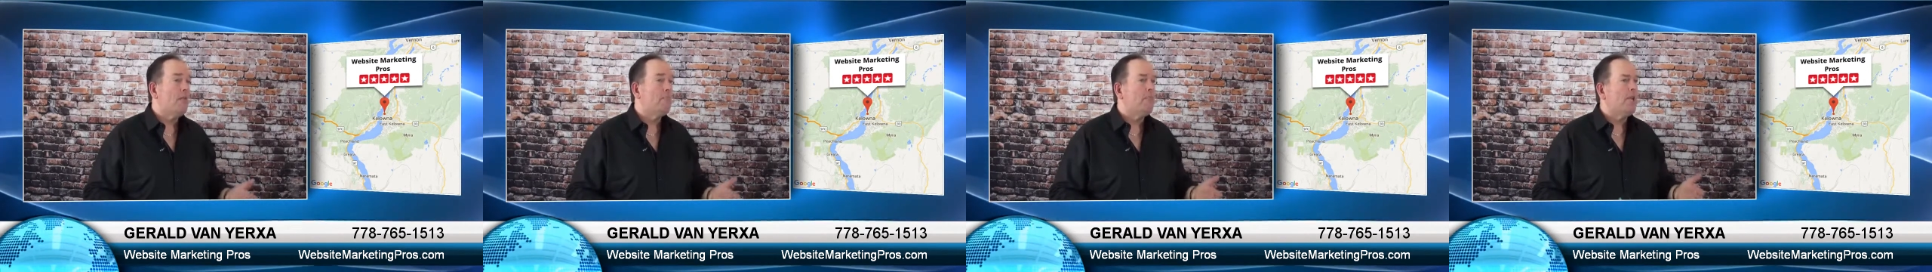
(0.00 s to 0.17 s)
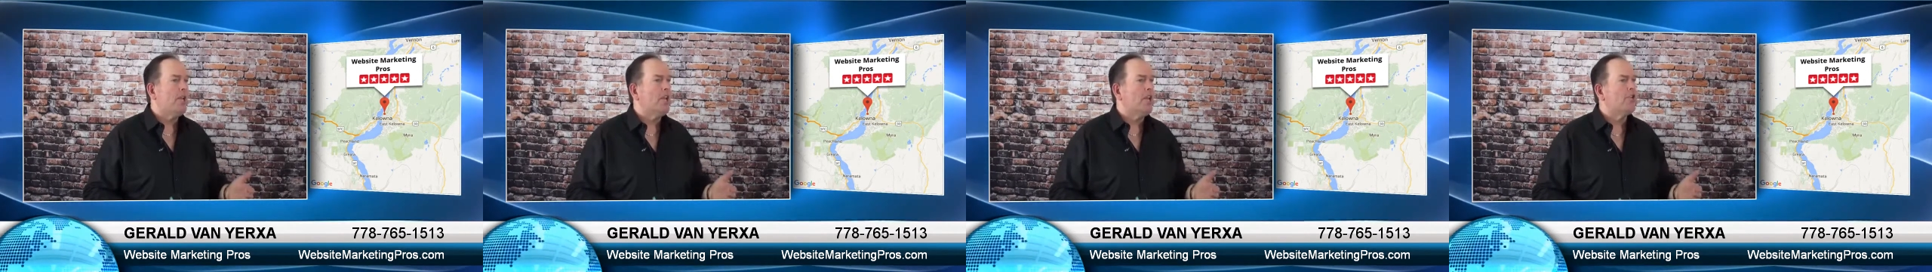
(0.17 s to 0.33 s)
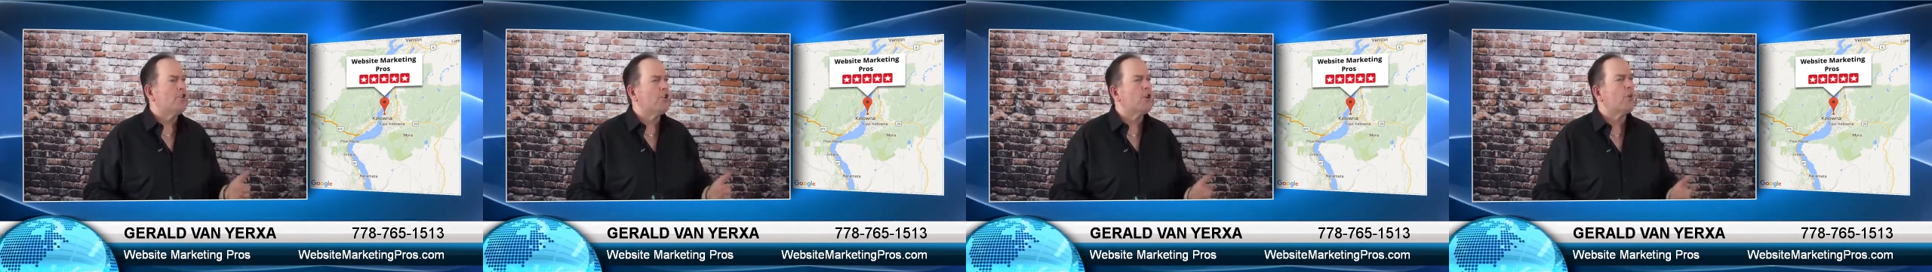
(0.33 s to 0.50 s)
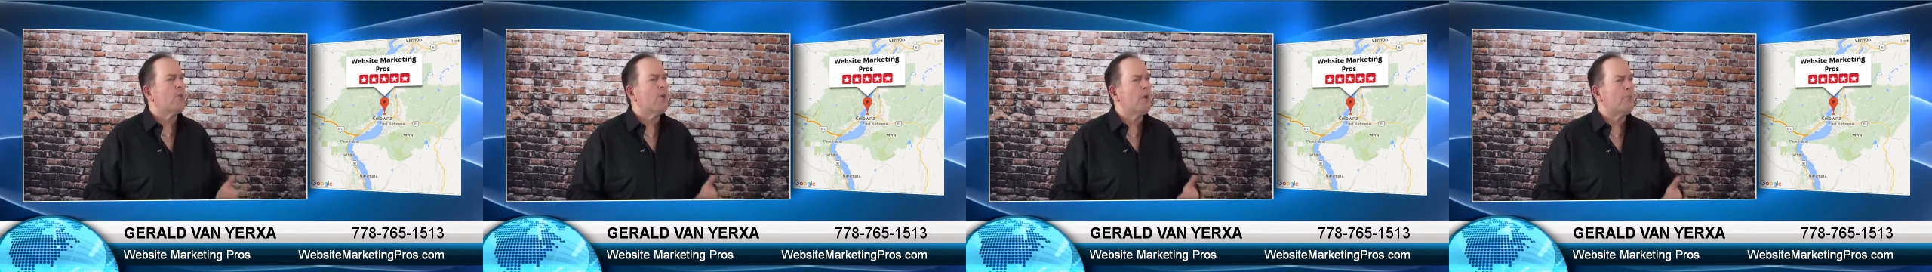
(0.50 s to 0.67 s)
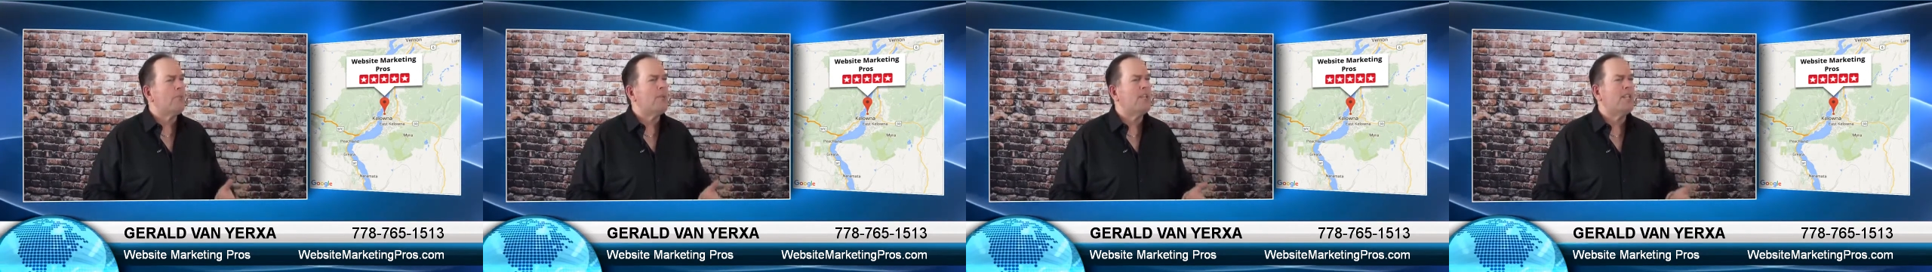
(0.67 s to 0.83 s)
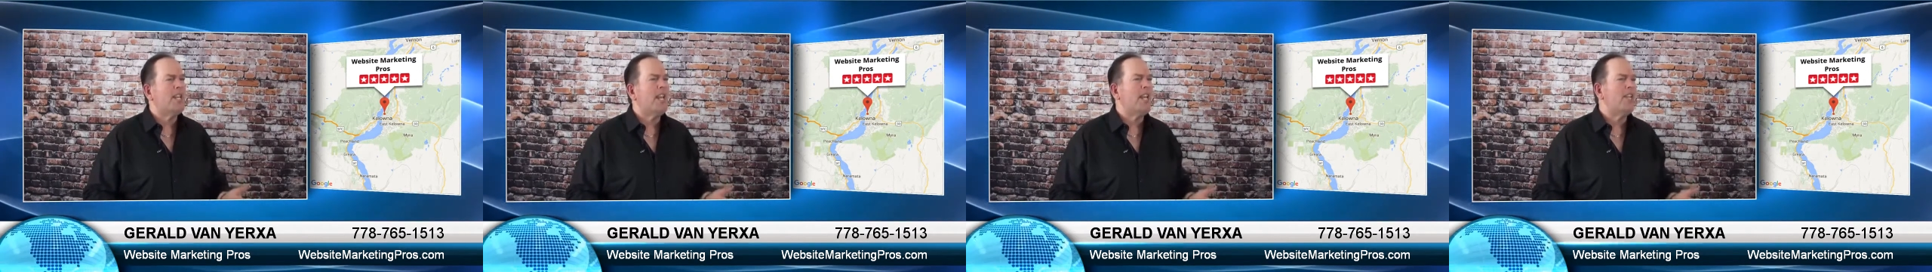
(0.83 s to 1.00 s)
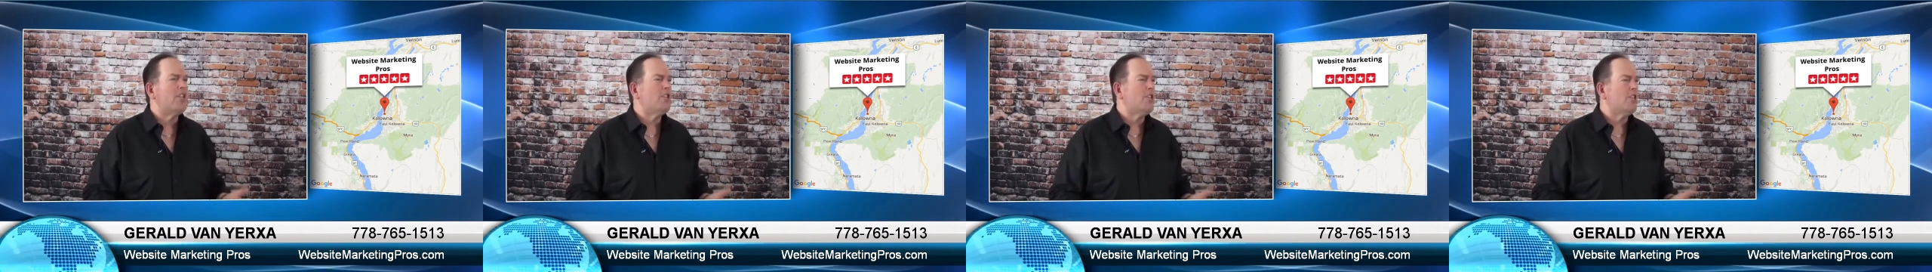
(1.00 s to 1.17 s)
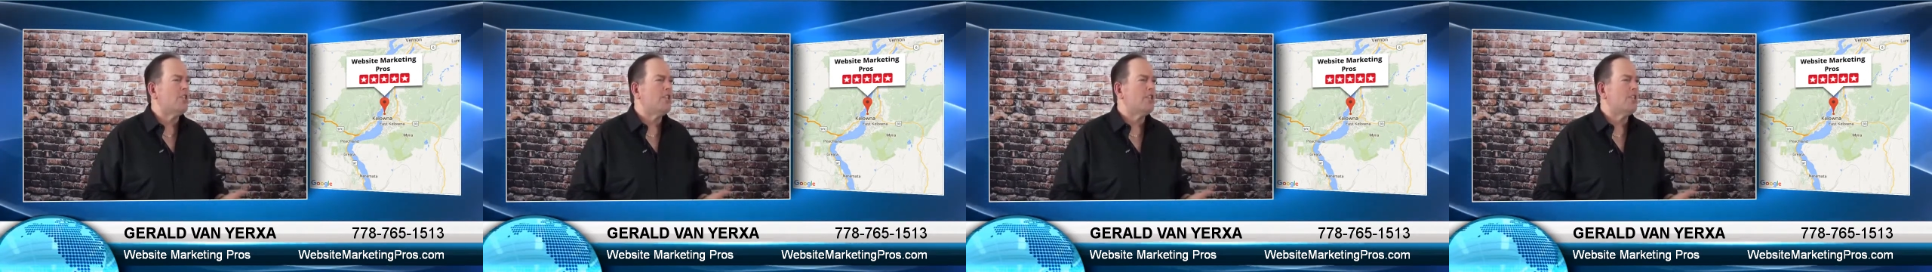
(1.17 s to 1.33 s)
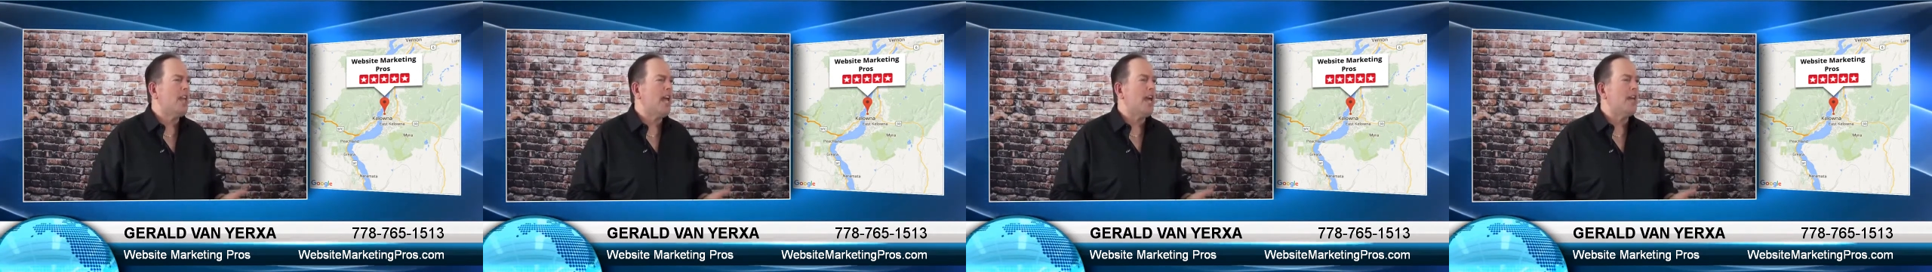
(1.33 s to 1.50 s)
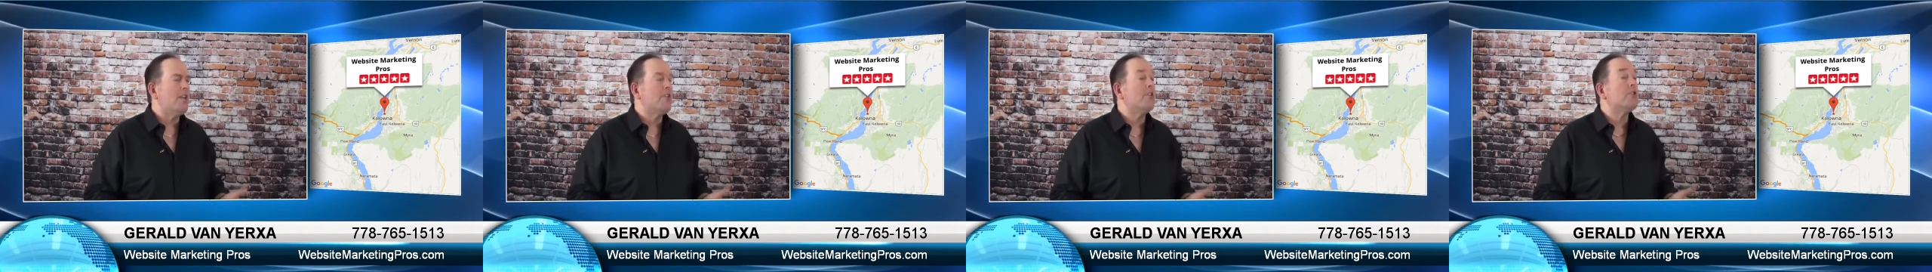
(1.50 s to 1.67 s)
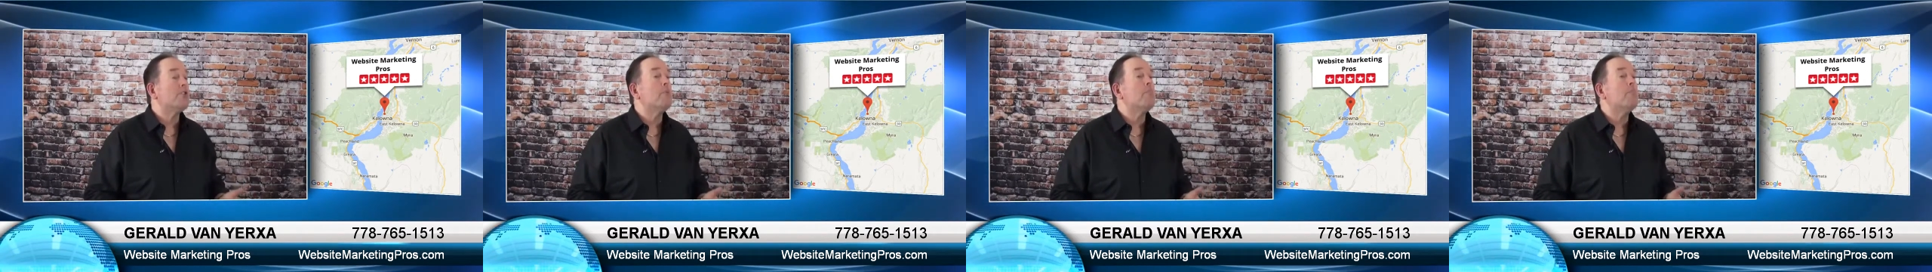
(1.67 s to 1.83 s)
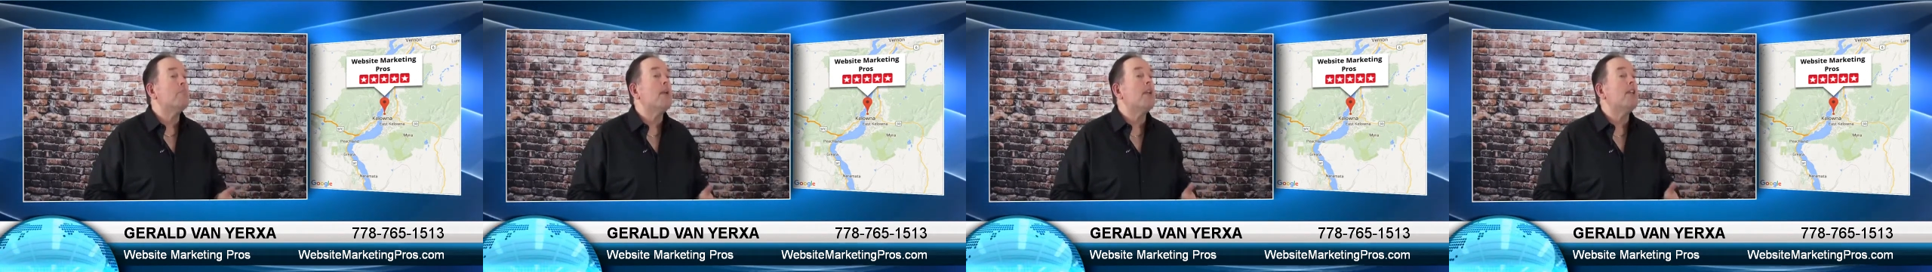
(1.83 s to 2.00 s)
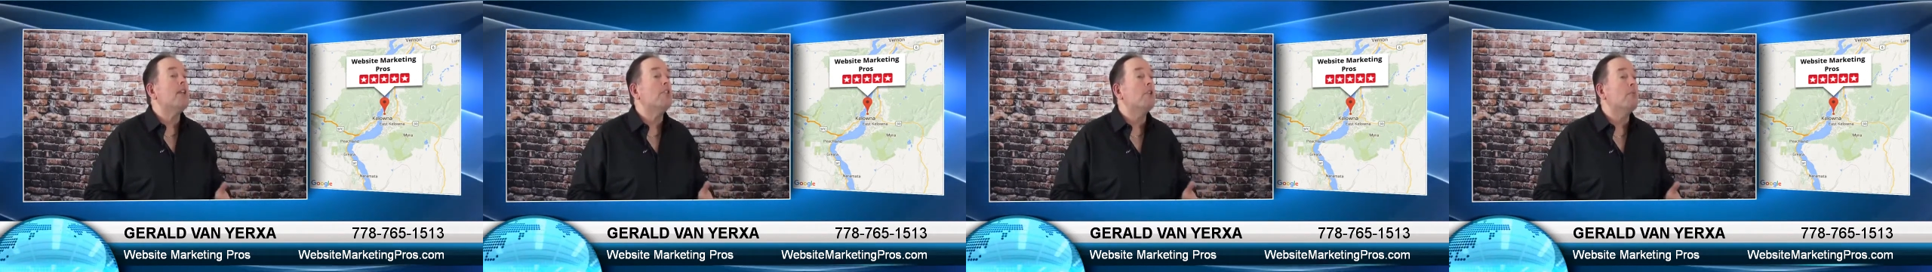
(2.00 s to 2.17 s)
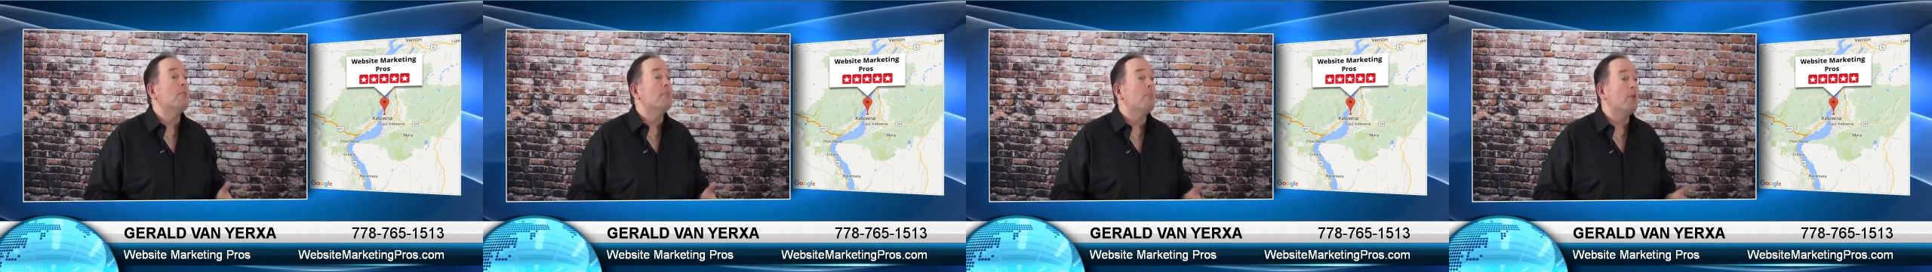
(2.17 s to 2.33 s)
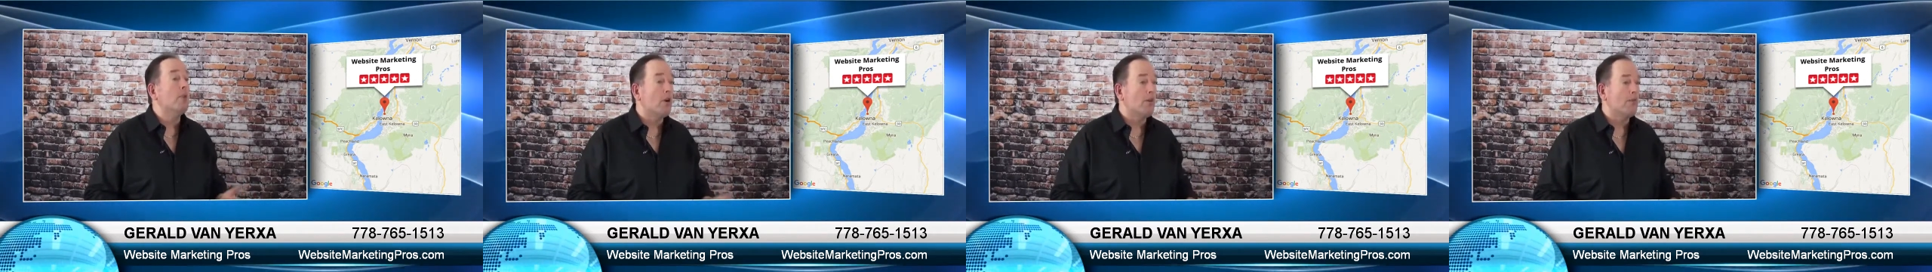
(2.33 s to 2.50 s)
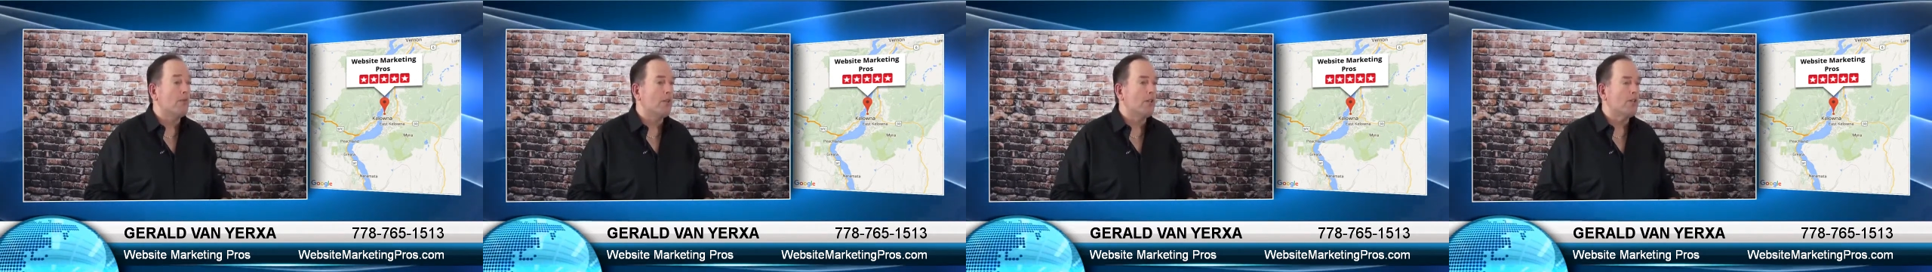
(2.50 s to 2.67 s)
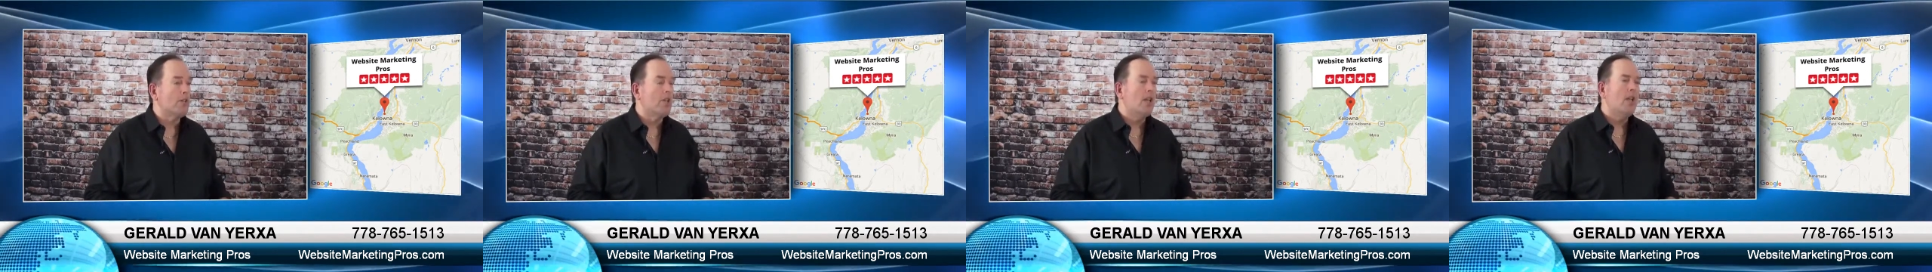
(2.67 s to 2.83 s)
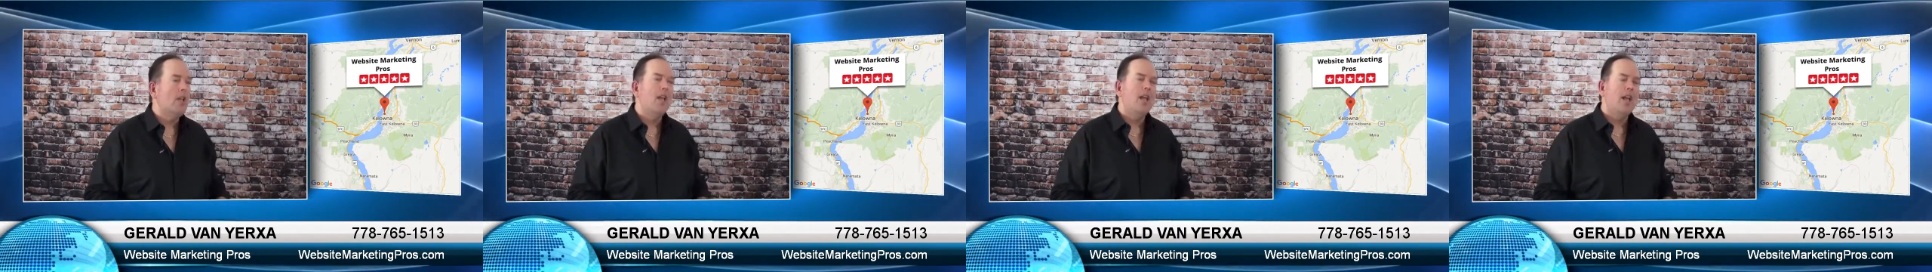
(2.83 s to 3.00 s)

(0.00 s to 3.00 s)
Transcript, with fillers: because your reputation status made them nervous.